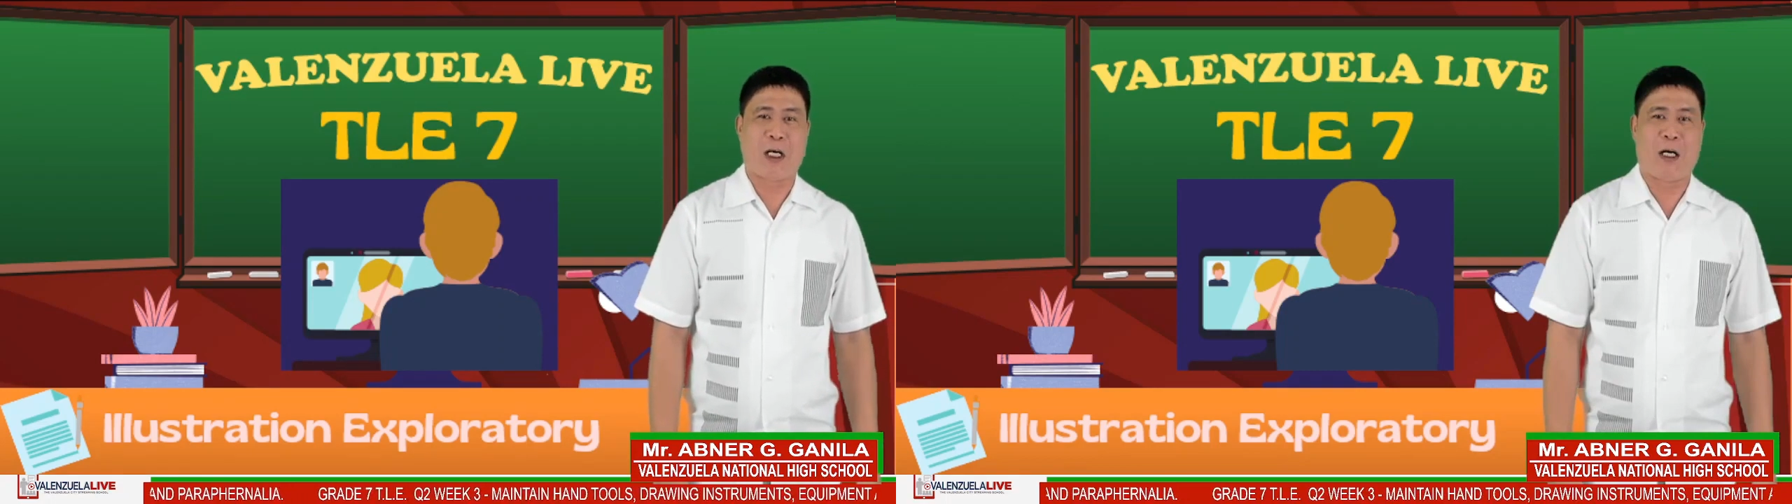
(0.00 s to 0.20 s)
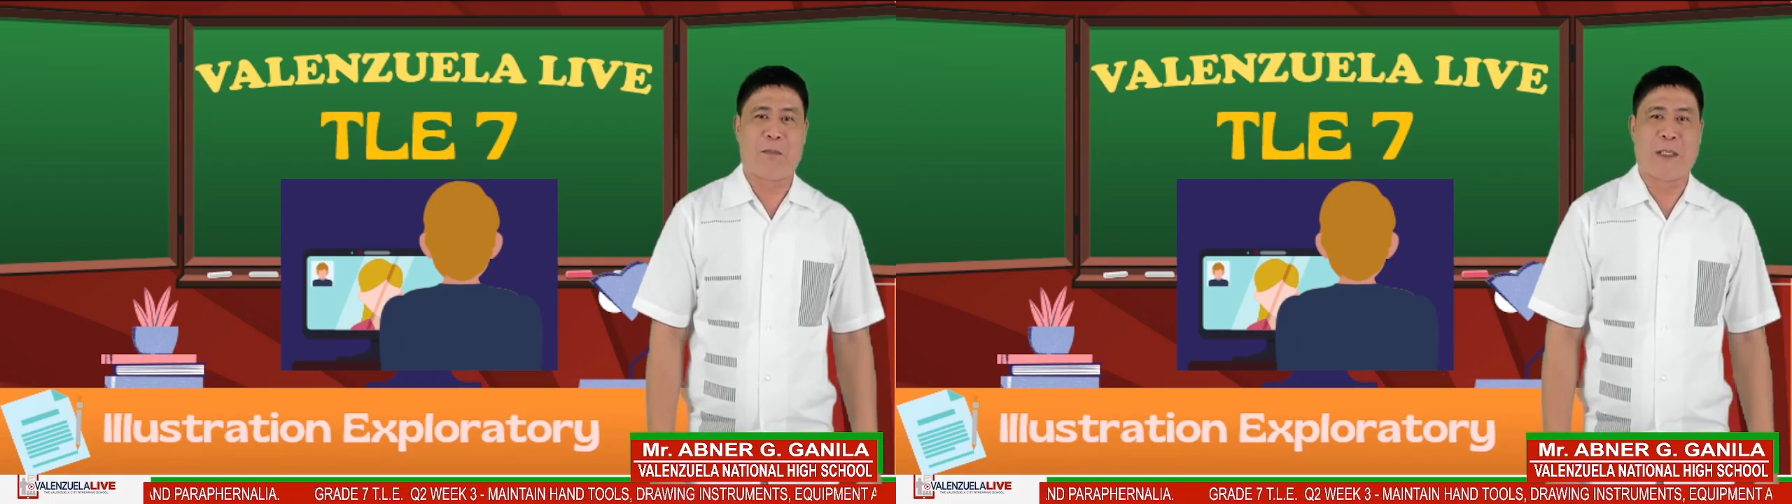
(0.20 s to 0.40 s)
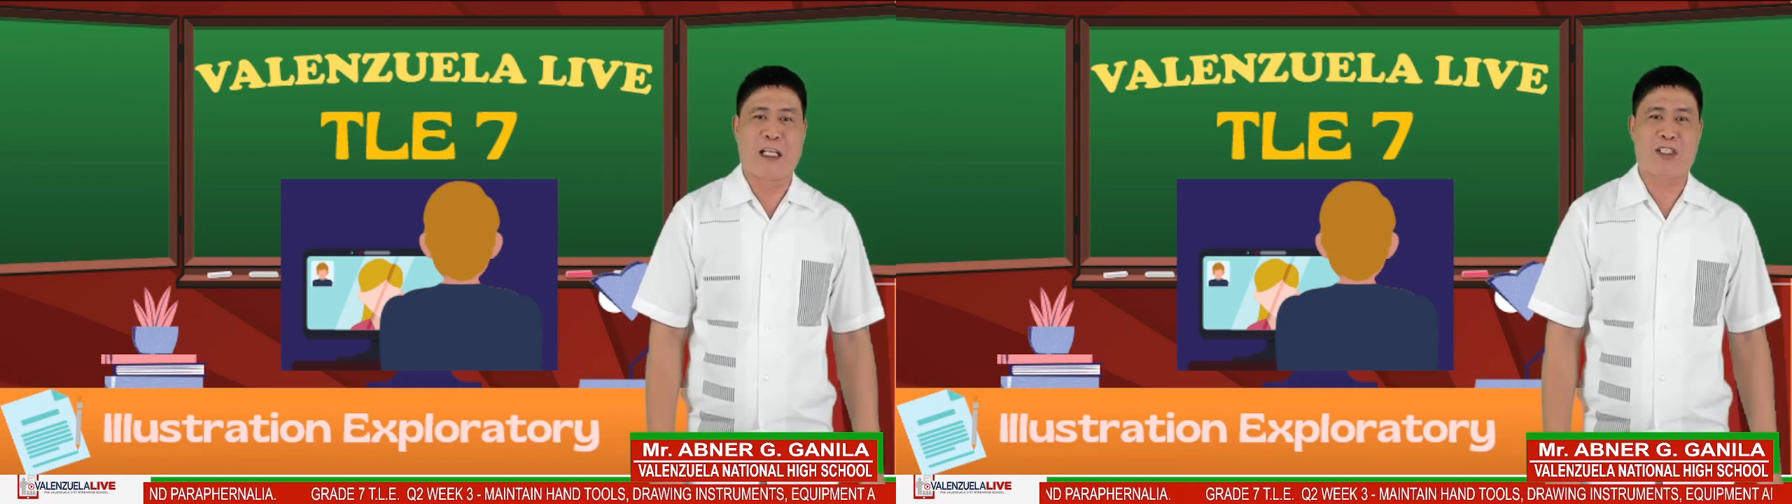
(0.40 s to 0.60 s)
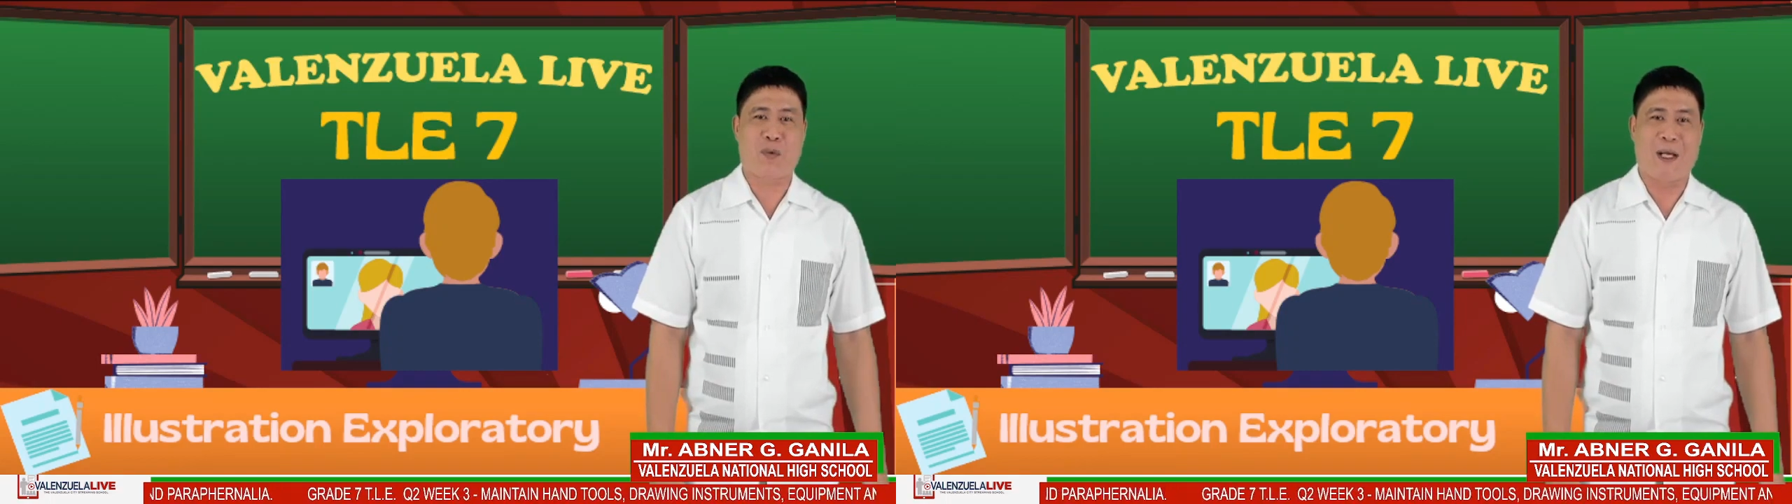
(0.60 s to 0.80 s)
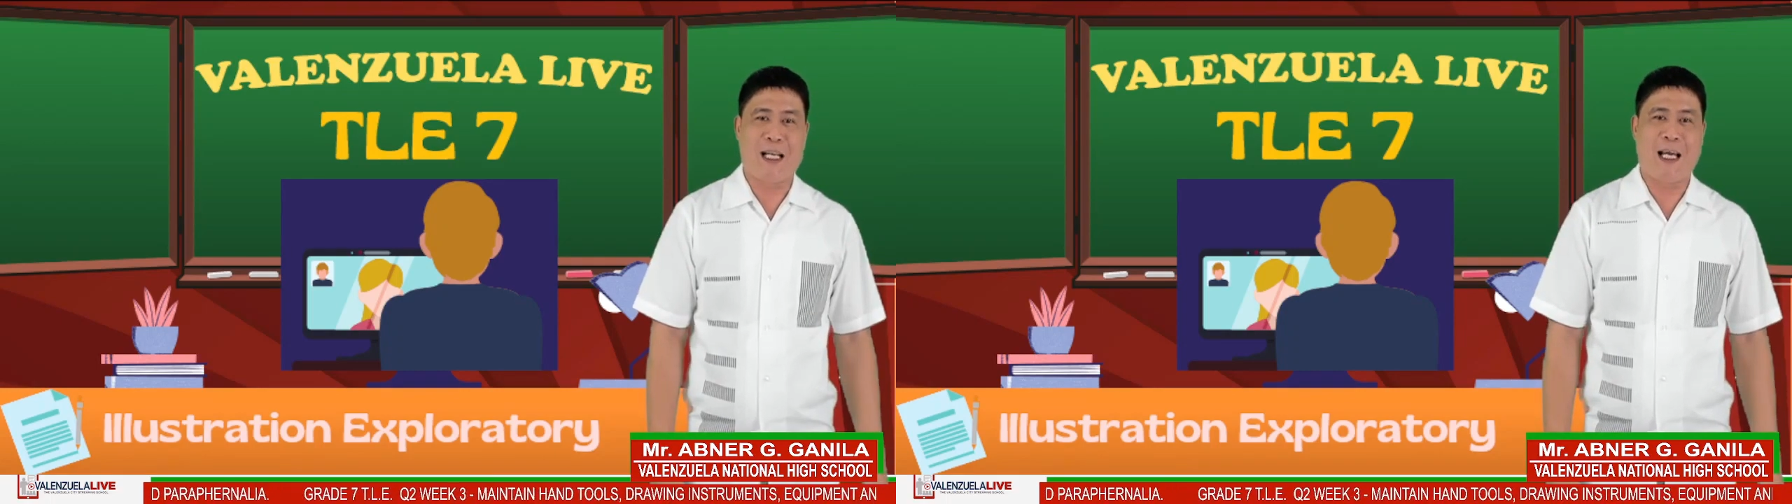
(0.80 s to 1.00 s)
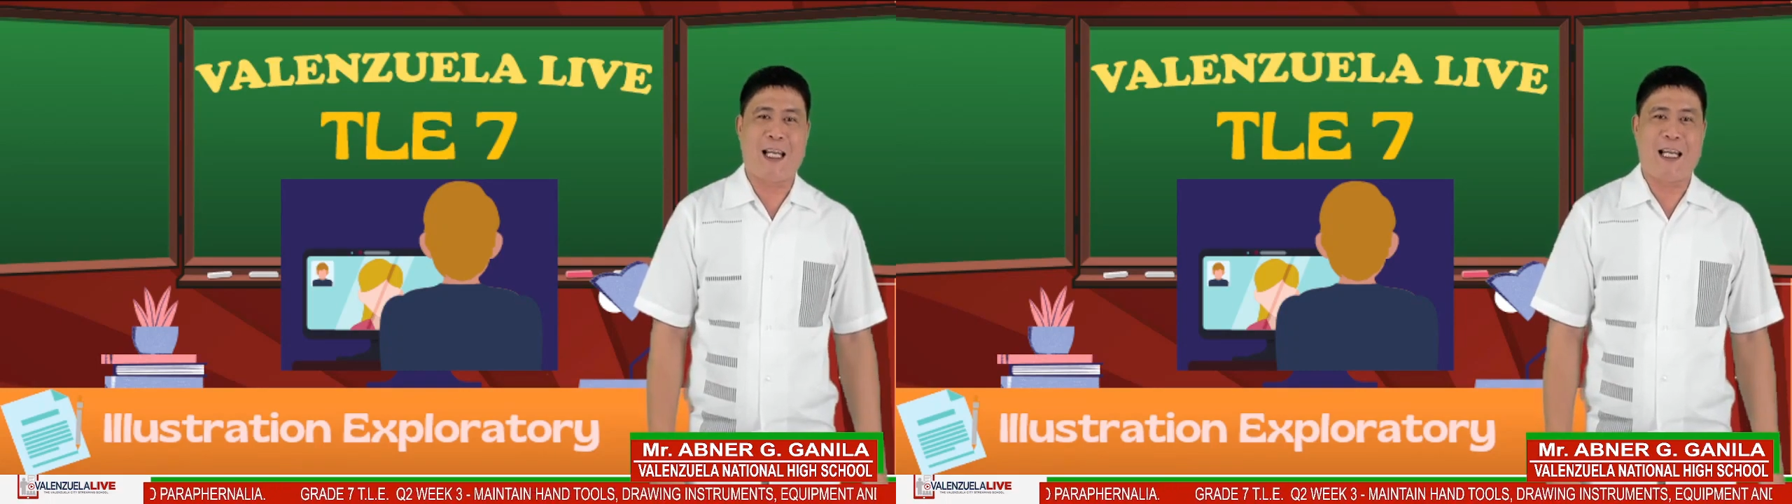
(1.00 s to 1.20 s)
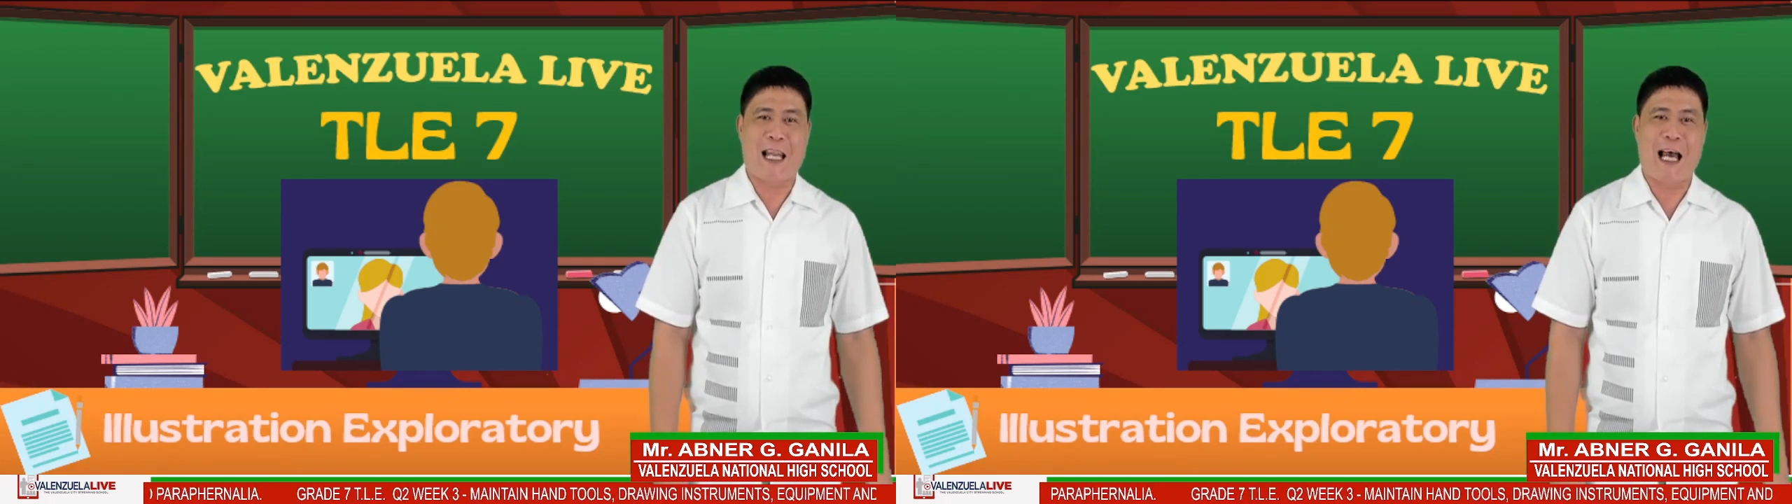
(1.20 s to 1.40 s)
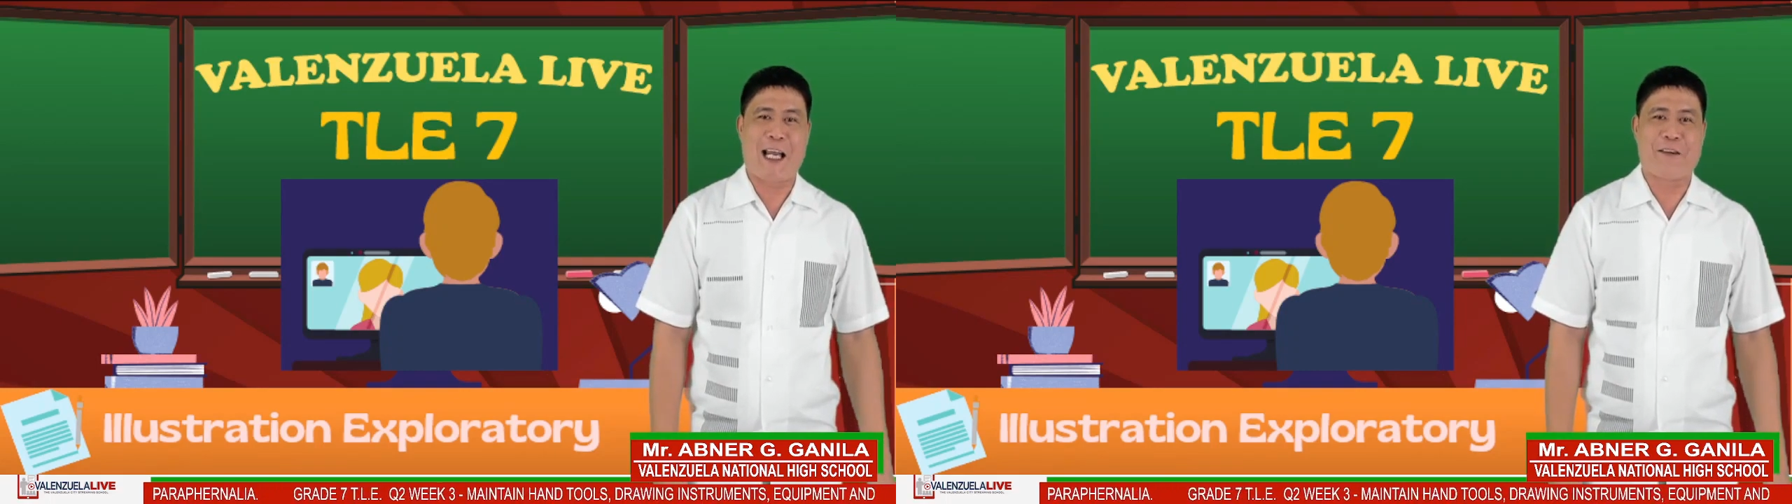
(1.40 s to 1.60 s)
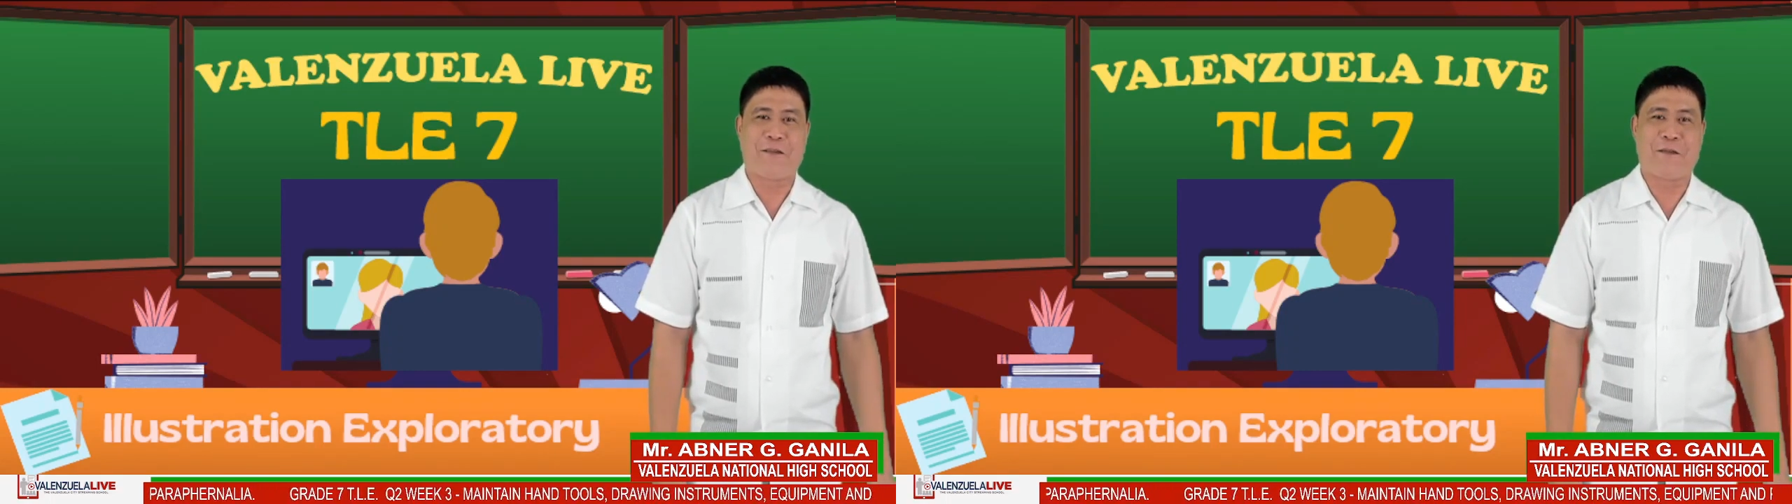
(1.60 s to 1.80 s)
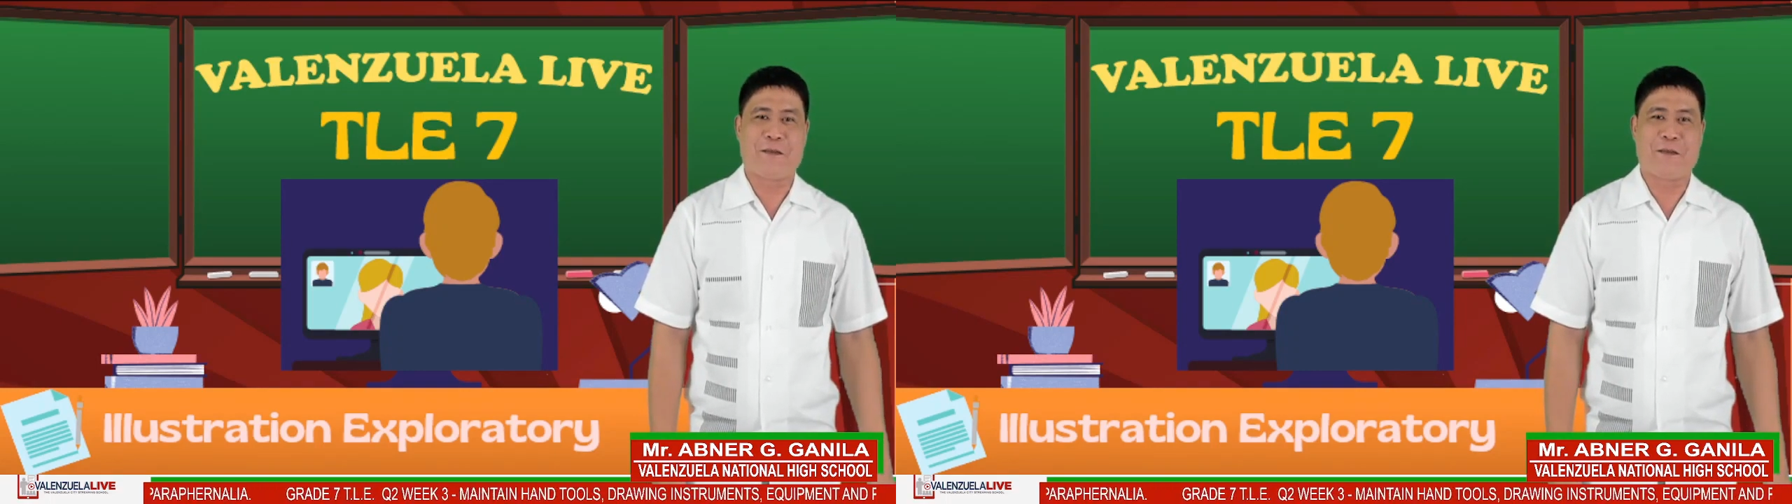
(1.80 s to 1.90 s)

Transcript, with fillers: of Valenzuela Live.